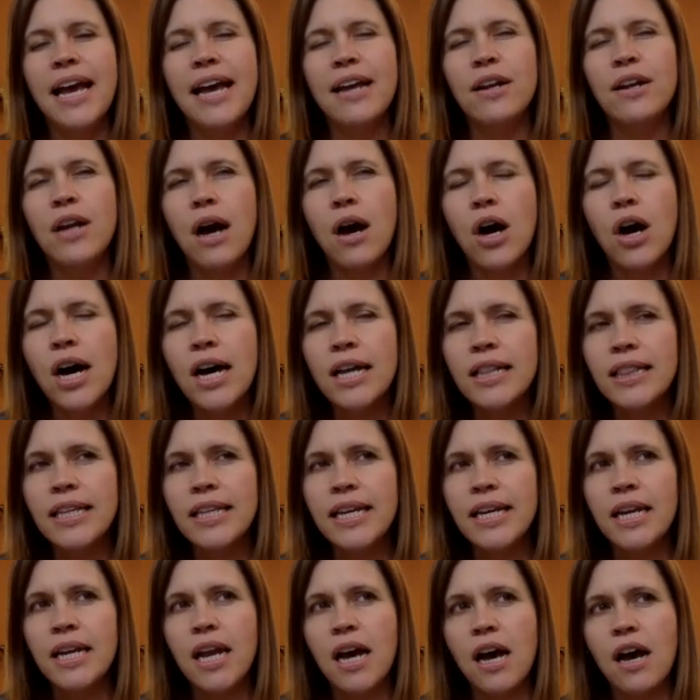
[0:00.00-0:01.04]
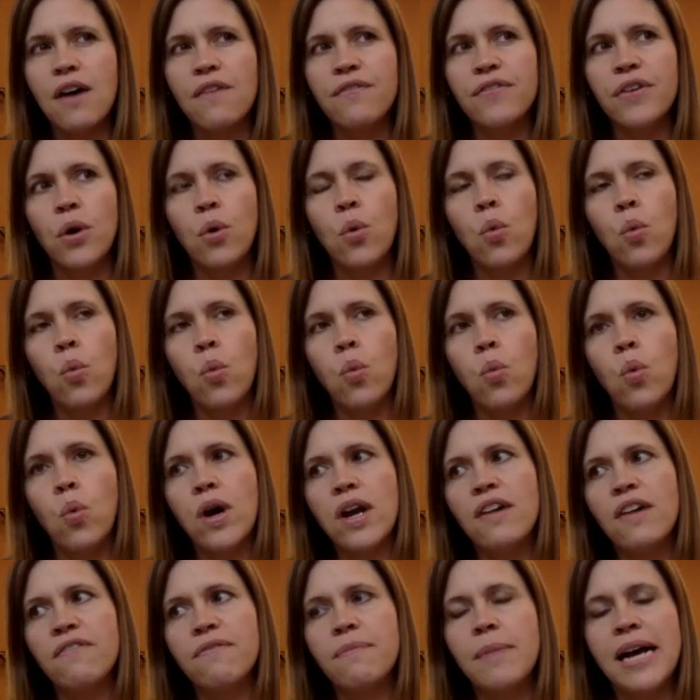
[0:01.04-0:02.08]
And oddly enough,
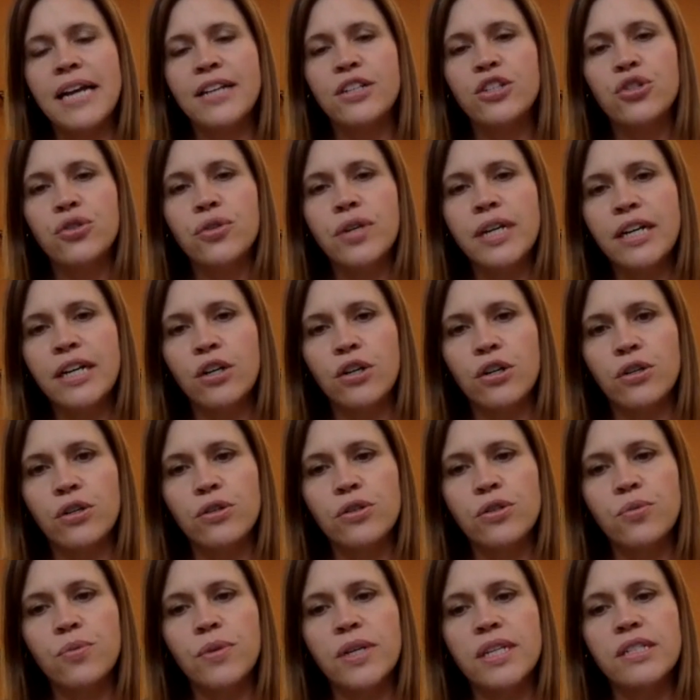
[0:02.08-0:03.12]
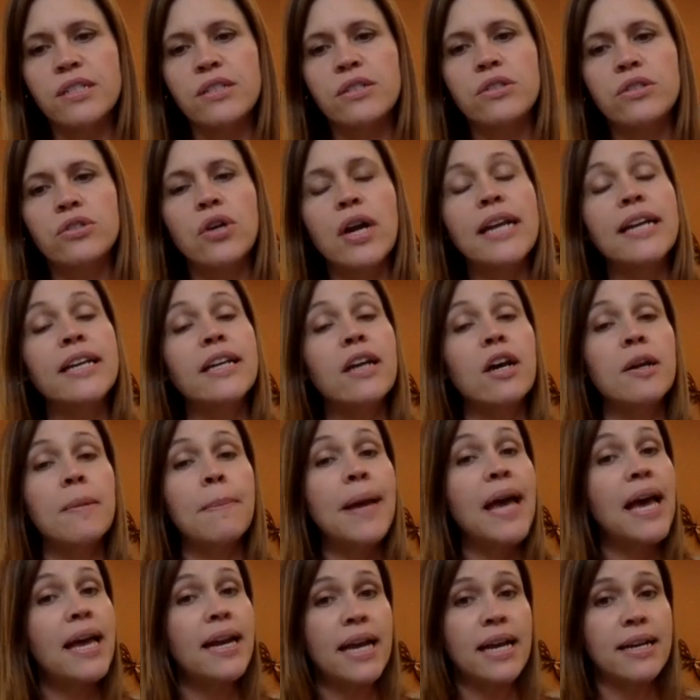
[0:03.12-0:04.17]
one of my triggers was trying to go to
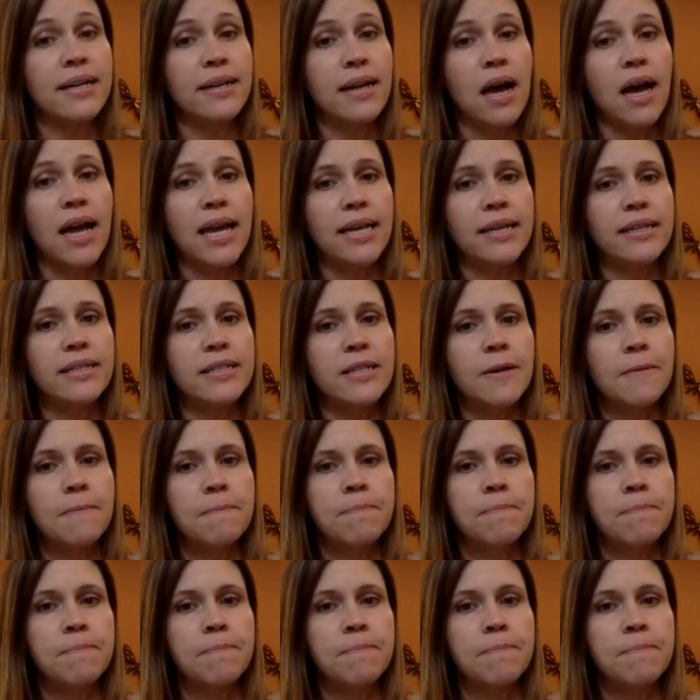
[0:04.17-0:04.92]
bed at night.